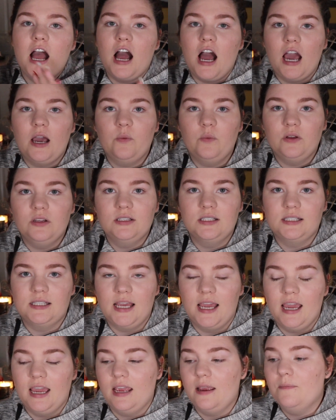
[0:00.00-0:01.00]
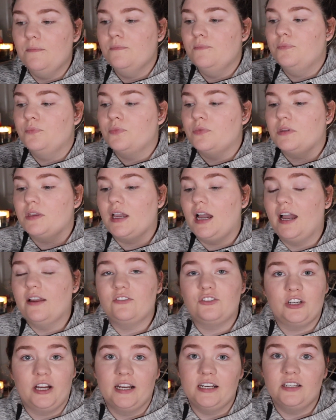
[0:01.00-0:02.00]
I will say I've
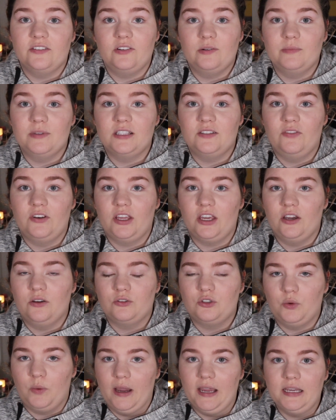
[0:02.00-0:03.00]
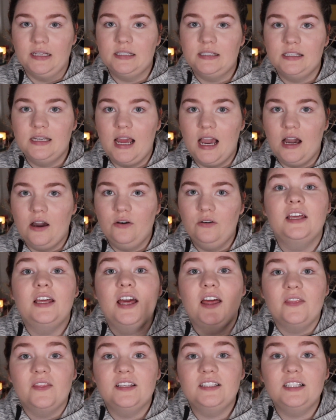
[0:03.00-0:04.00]
tried to film this video twice now.
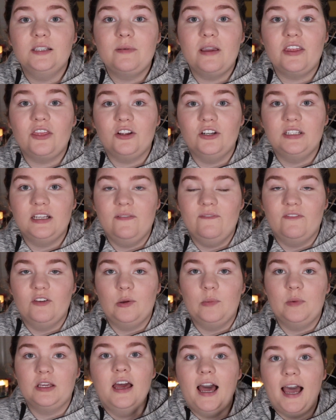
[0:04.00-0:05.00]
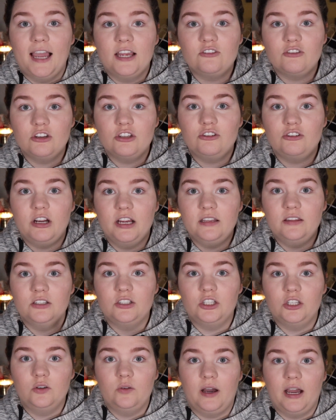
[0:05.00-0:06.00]
This is my third time filming. I just tried the
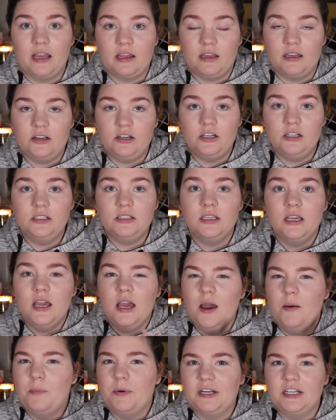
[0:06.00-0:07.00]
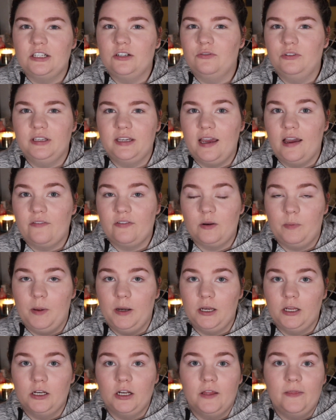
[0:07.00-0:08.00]
two highlighters, but I don't really have an
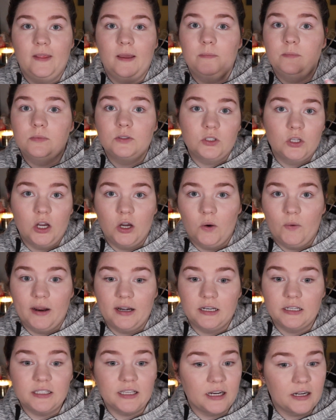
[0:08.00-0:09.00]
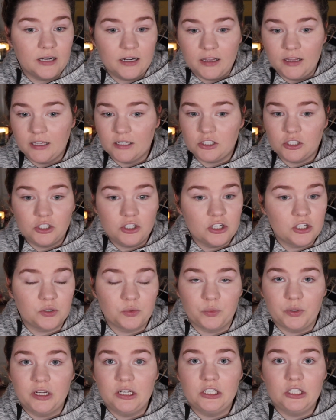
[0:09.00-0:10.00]
opinion on them, so I decided let's just
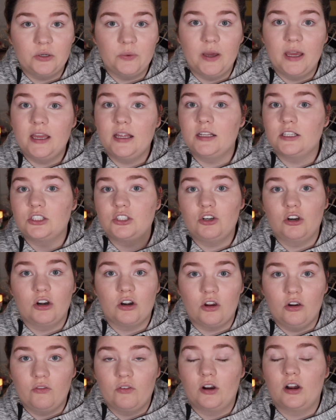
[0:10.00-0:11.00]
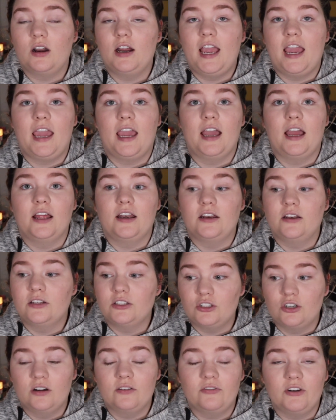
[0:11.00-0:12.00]
redo it, start over, and
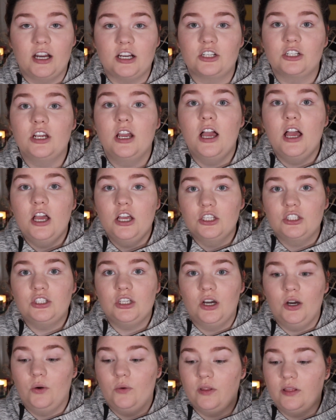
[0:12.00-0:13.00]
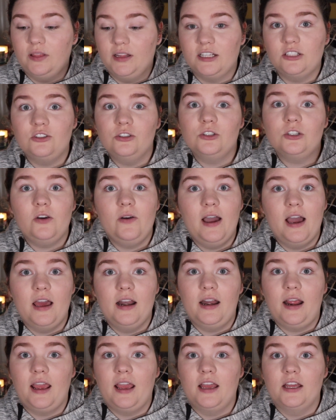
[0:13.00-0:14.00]
start fresh. So let's just go ahead
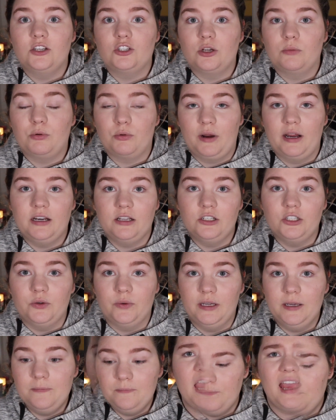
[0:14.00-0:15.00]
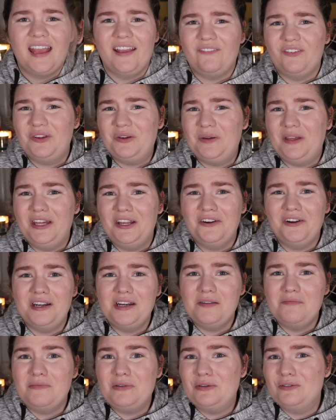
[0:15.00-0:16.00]
and jump right into it. If you hear
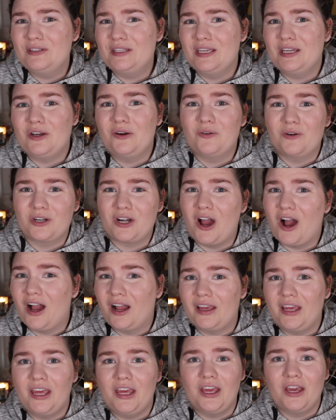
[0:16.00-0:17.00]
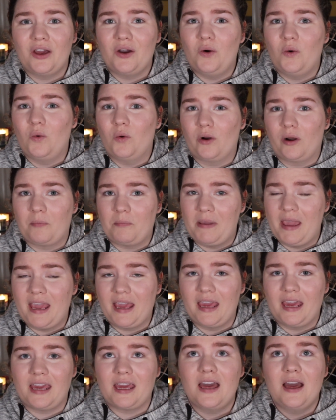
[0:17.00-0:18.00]
any music or talking or
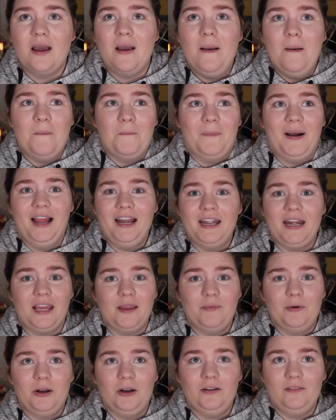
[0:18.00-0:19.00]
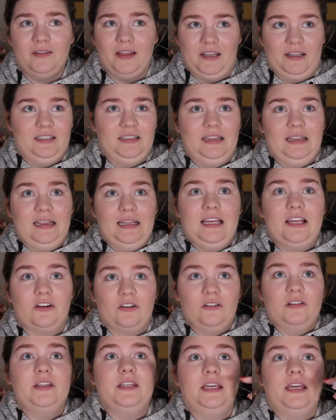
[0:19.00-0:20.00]
banging, my neighbor, like
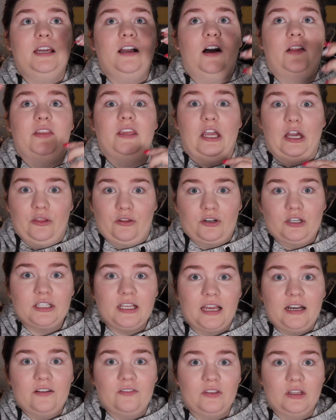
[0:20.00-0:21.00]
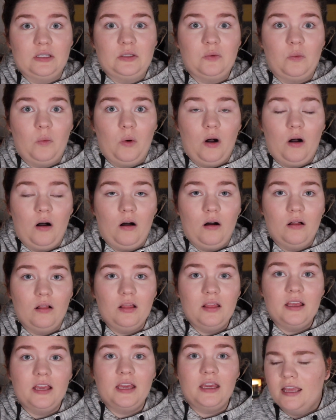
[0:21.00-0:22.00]
literally on the other side of this
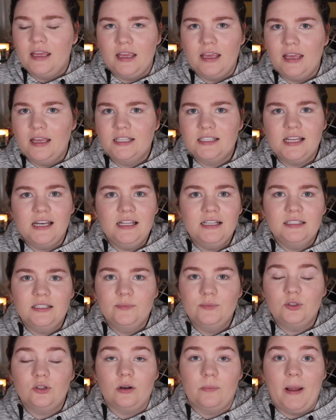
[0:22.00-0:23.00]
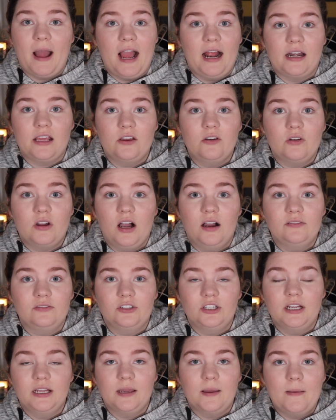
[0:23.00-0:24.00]
wall, he's getting some sort of patio
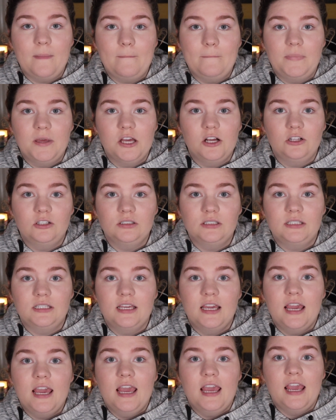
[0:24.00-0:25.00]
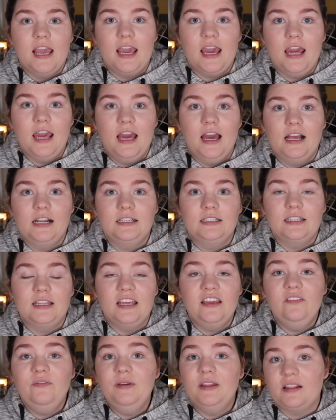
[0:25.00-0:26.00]
covering built, and
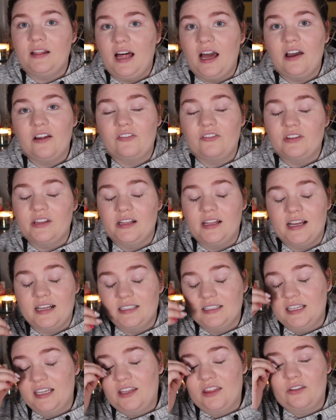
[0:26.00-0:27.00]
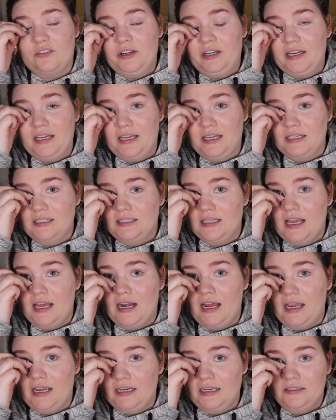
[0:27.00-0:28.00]
they've been loud for the last like 3 days, and
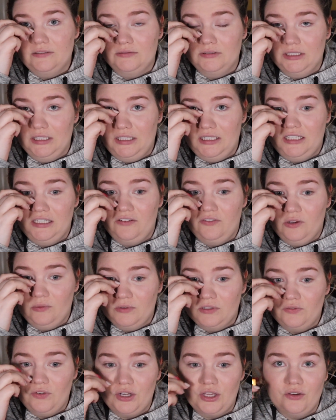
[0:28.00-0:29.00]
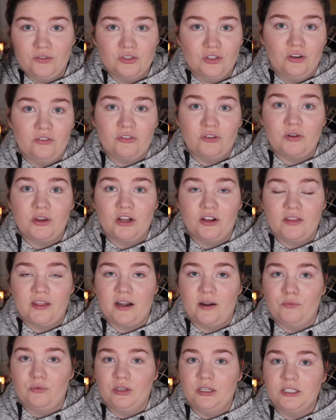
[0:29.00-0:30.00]
I really need to film this video. So if you hear that,
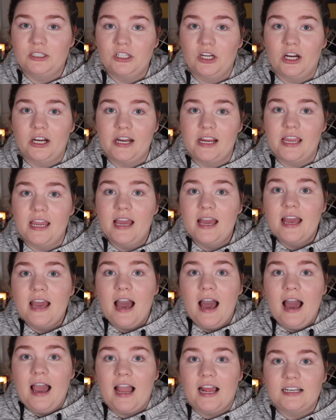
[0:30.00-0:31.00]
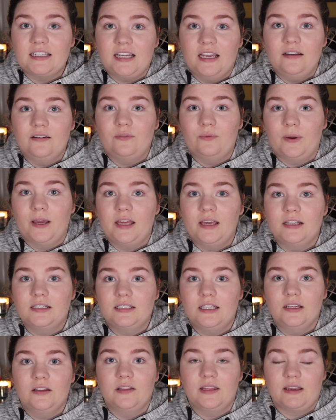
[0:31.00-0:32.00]
I'm really sorry. I had to kind of wait
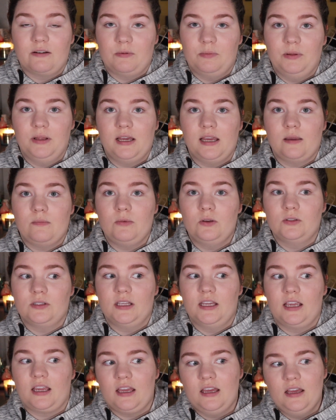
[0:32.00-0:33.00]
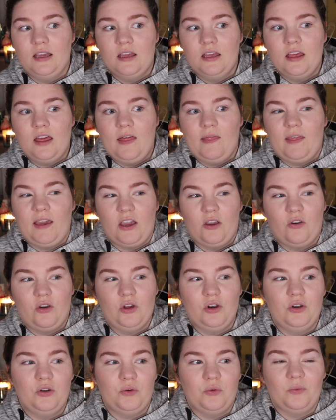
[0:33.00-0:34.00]
until they were playing music that you
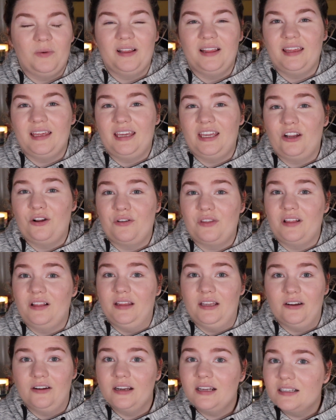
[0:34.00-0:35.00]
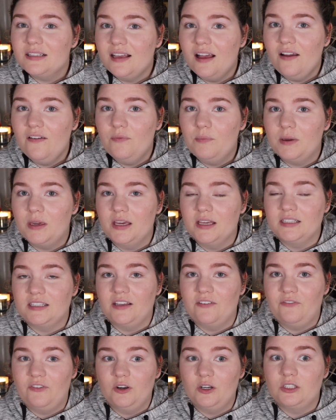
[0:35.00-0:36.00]
couldn't really hear the lyrics of, because
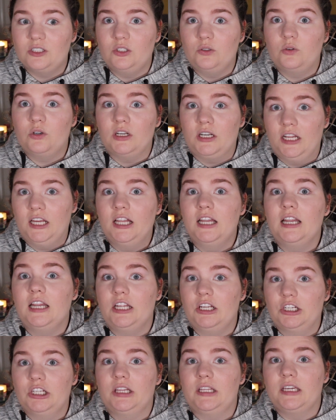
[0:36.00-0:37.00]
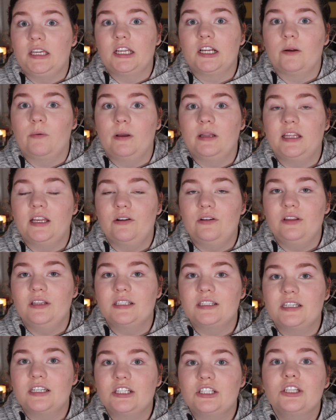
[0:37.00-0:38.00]
at first you could clearly hear what they were
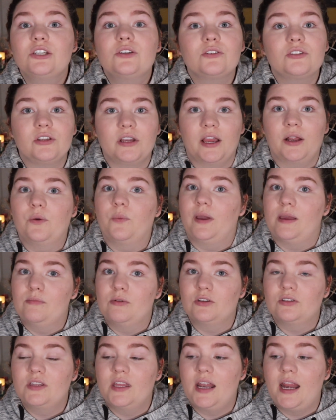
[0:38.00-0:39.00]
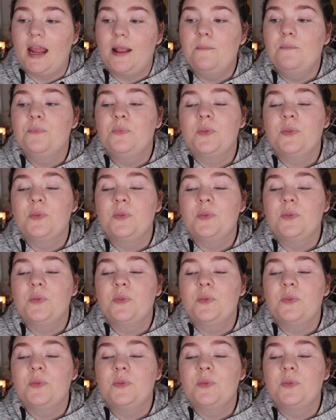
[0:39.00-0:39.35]
listening to, so I had to wait most of the day.